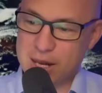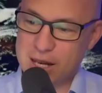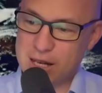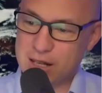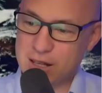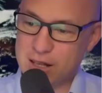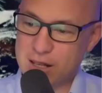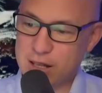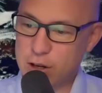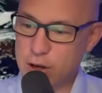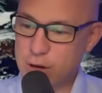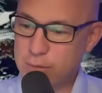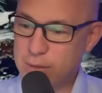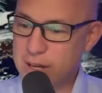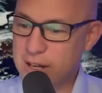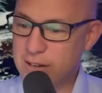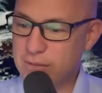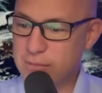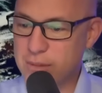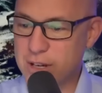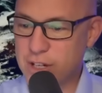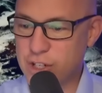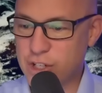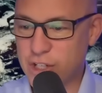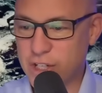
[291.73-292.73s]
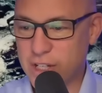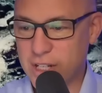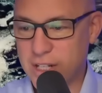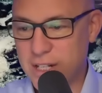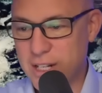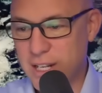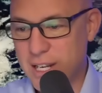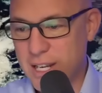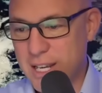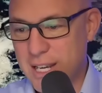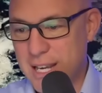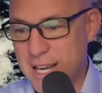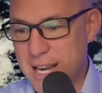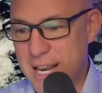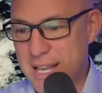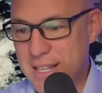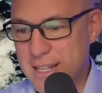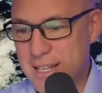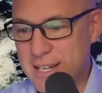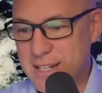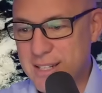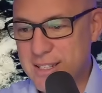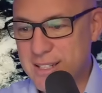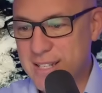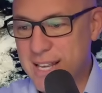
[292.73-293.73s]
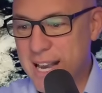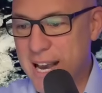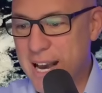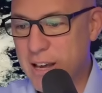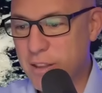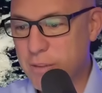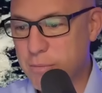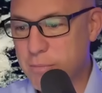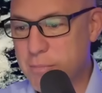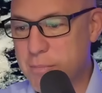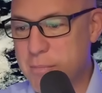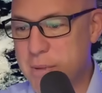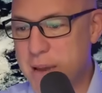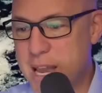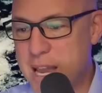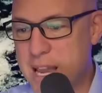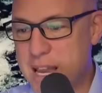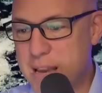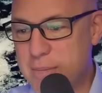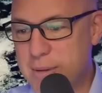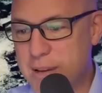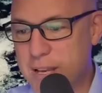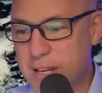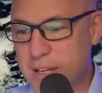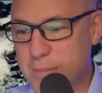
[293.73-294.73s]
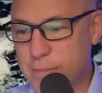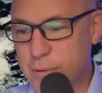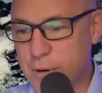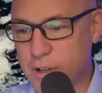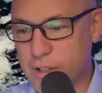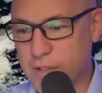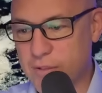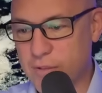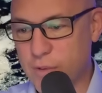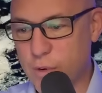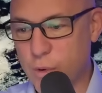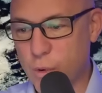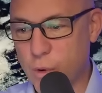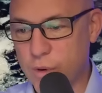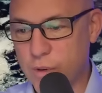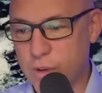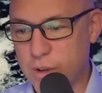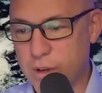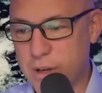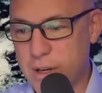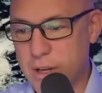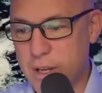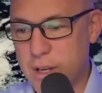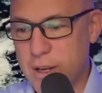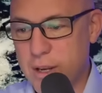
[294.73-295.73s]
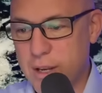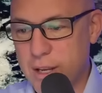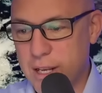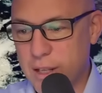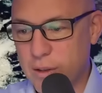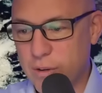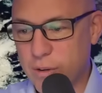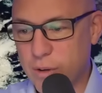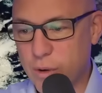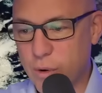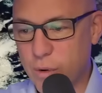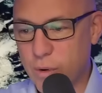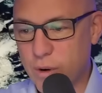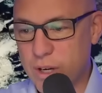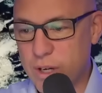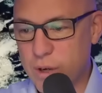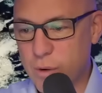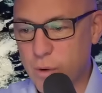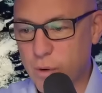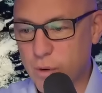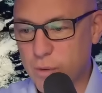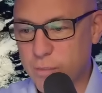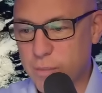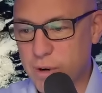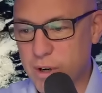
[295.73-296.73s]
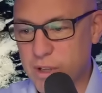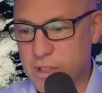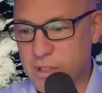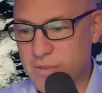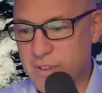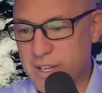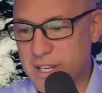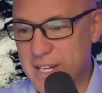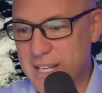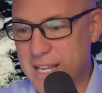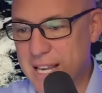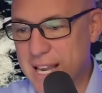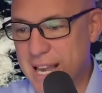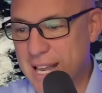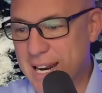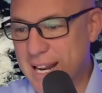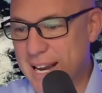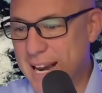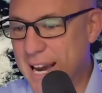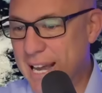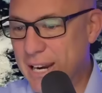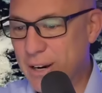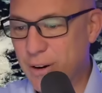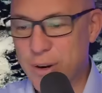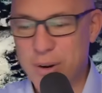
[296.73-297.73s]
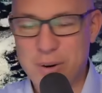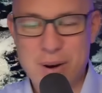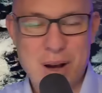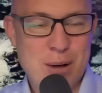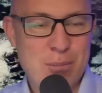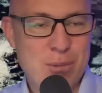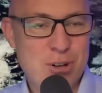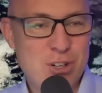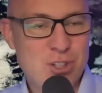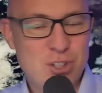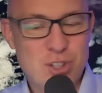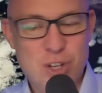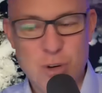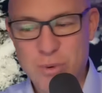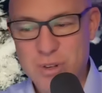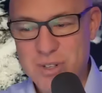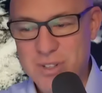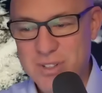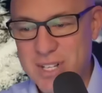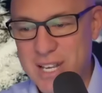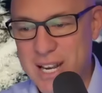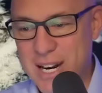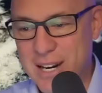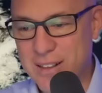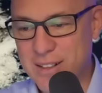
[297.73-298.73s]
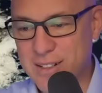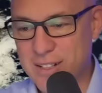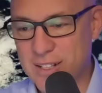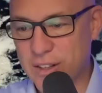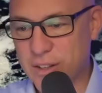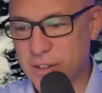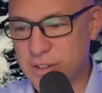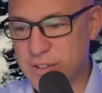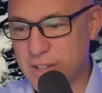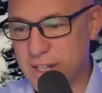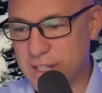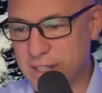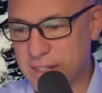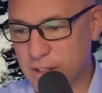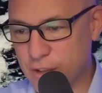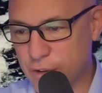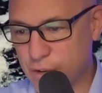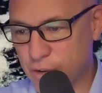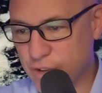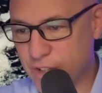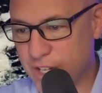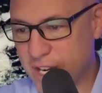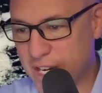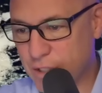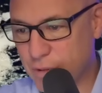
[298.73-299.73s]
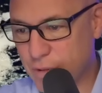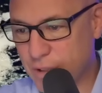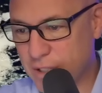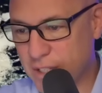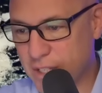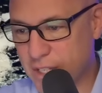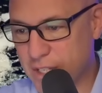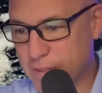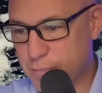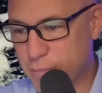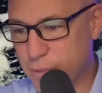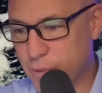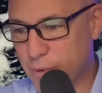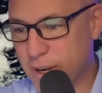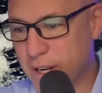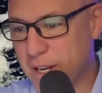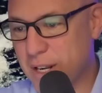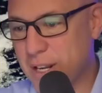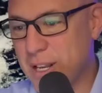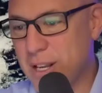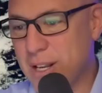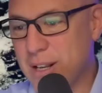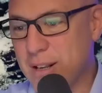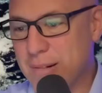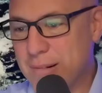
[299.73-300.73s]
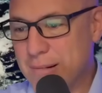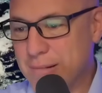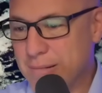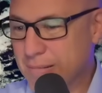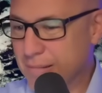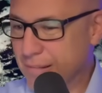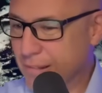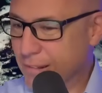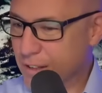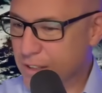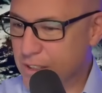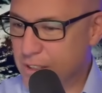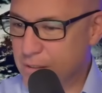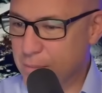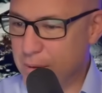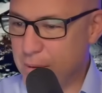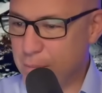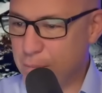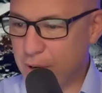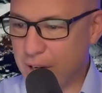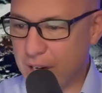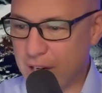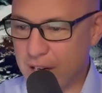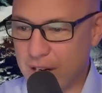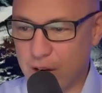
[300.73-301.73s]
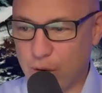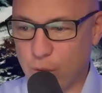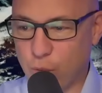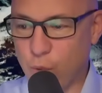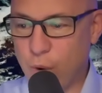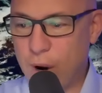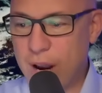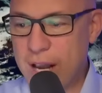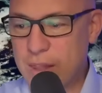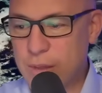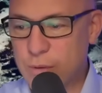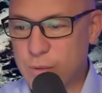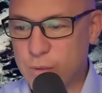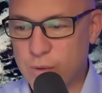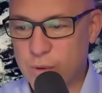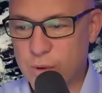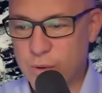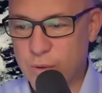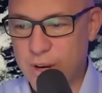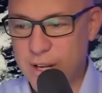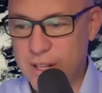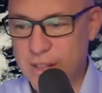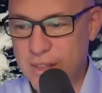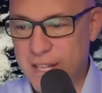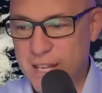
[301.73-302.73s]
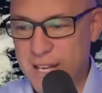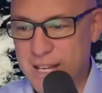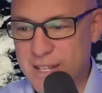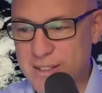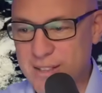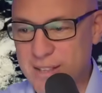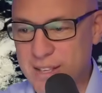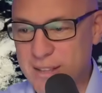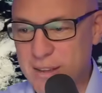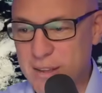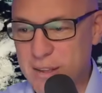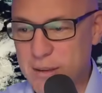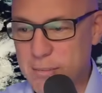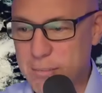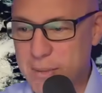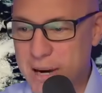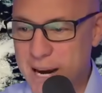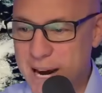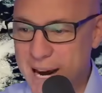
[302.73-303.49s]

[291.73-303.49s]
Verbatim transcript: into the UP of Michigan and then south, maybe into parts of northern Illinois, northern parts of Indiana. I don't know how much snow we see out of this. It looks like the trajectory at this point looks to be bringing it right through the Great Lakes, and then